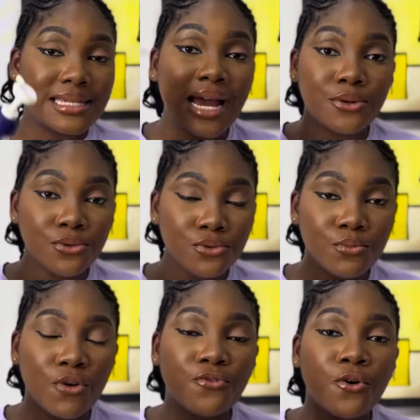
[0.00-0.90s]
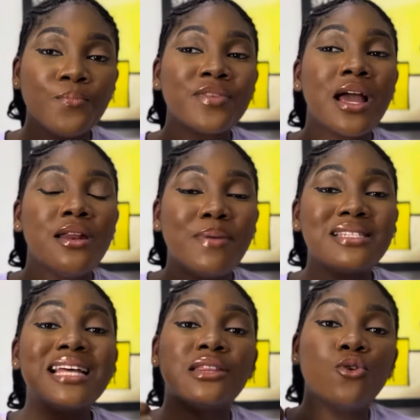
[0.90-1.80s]
don't know, but for the person
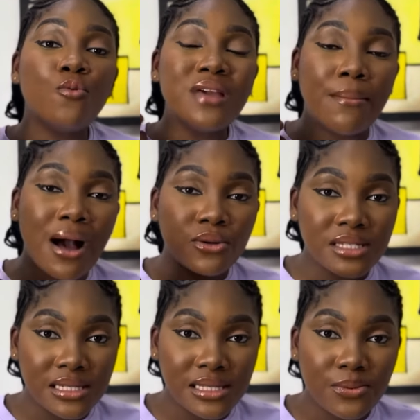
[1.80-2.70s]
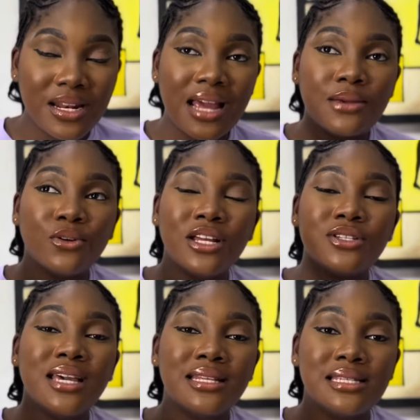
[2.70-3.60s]
that told me about it when I wanted to
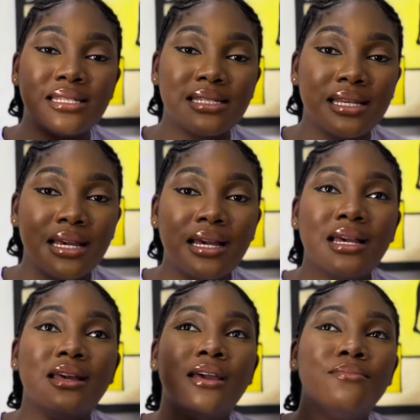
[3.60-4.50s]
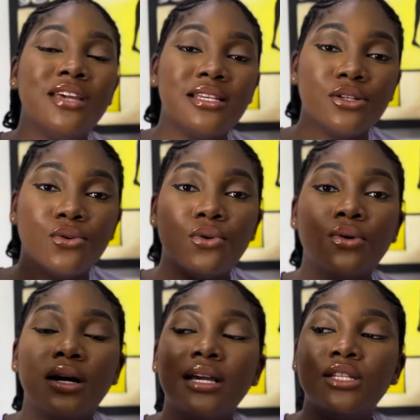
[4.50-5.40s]
get it years ago,
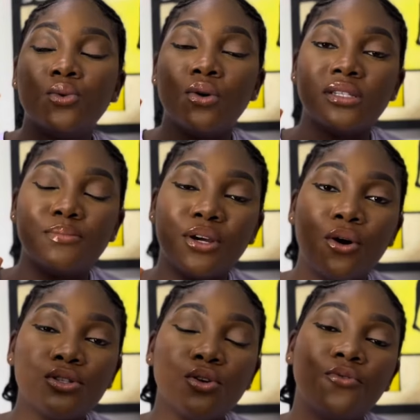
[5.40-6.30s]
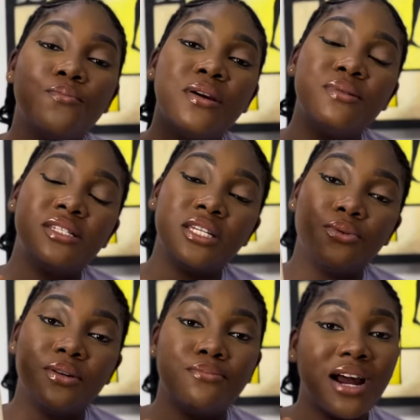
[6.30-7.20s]
it was because of Baby
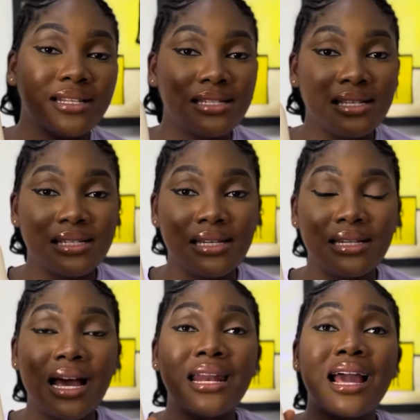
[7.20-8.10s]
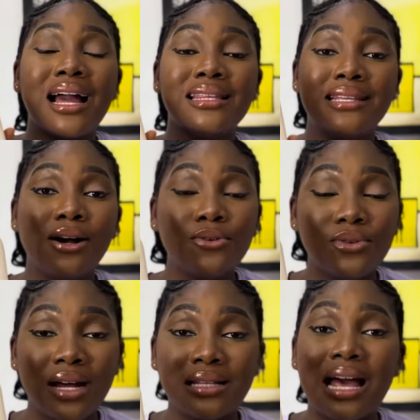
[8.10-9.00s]
Secret brightens the skin. And I can tell you
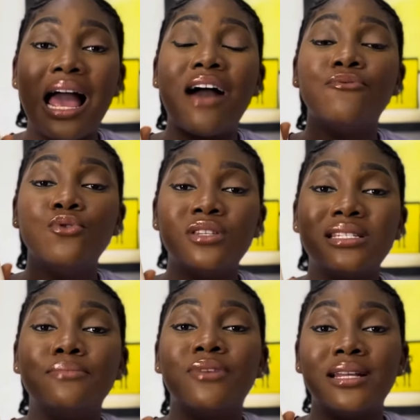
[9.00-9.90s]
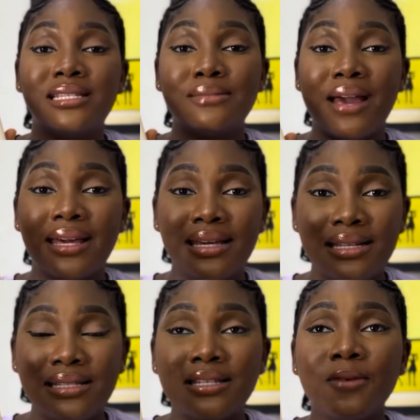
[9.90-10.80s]
that I have noticed it brightens my
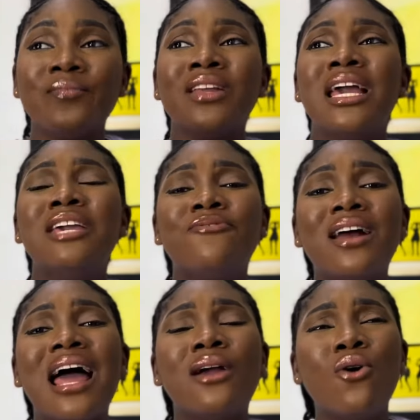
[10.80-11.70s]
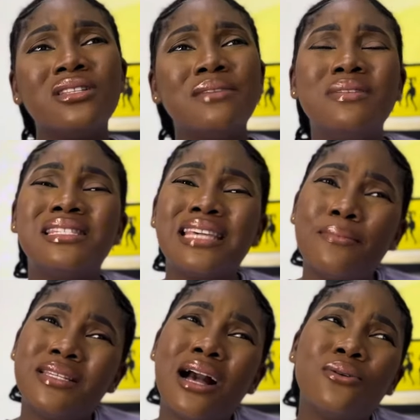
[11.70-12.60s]
kids. In fact, I got a bit
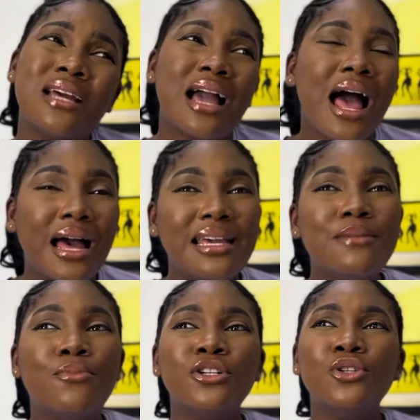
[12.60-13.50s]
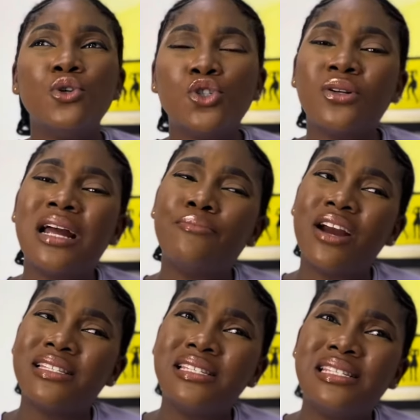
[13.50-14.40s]
skeptical. I was like, a body lotion that
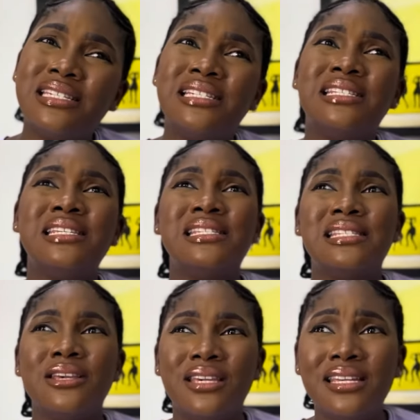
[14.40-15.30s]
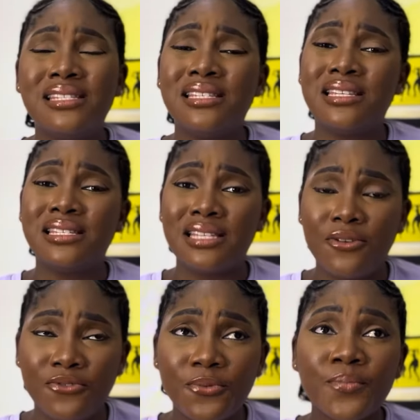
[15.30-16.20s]
brightens kids, is this safe?
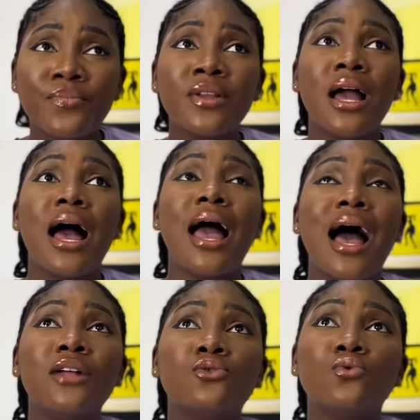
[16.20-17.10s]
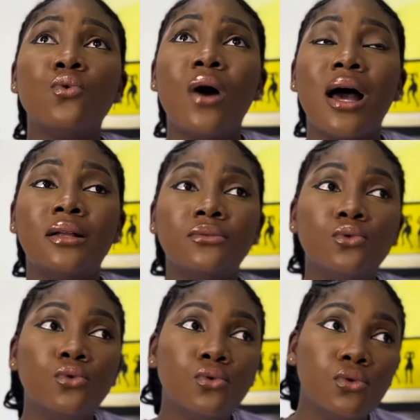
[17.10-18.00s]
I had to go and
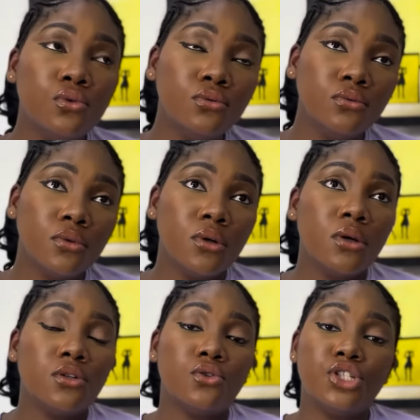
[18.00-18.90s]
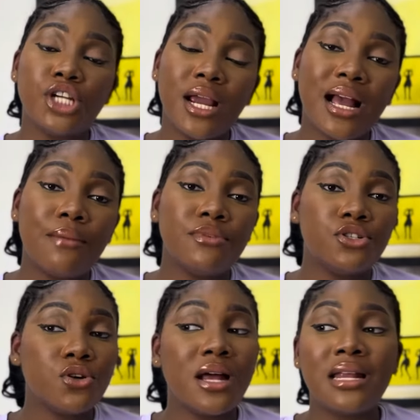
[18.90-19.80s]
Google to check and be
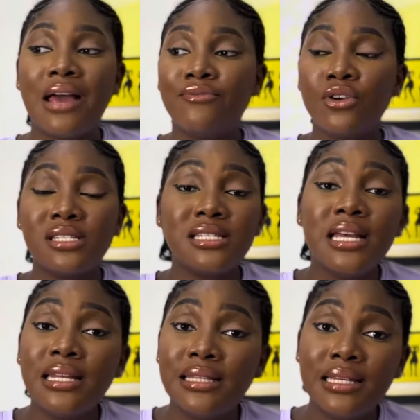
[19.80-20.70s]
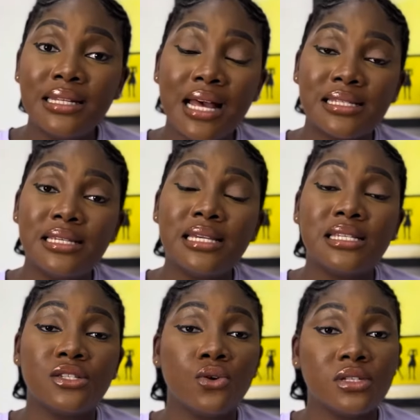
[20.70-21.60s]
sure, and I've not seen anything that says
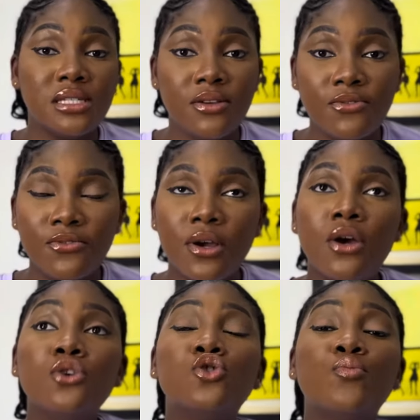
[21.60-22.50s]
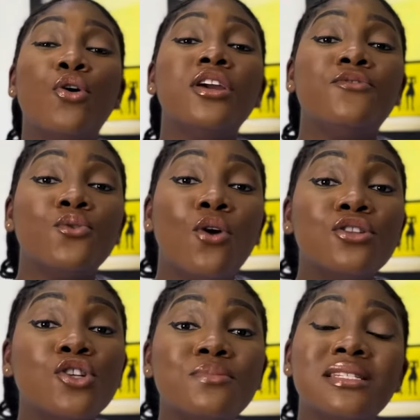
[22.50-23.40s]
it's not safe. So, but if you want
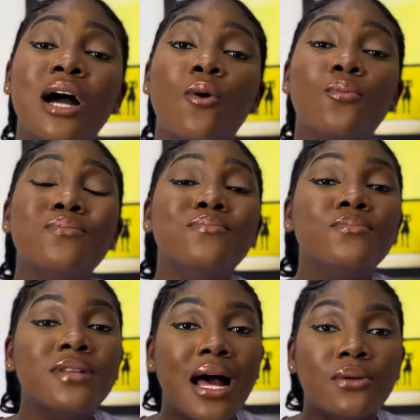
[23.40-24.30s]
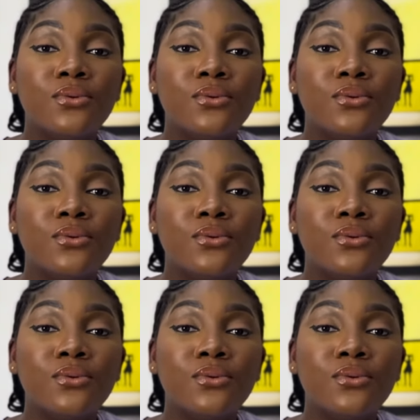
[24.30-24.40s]
something that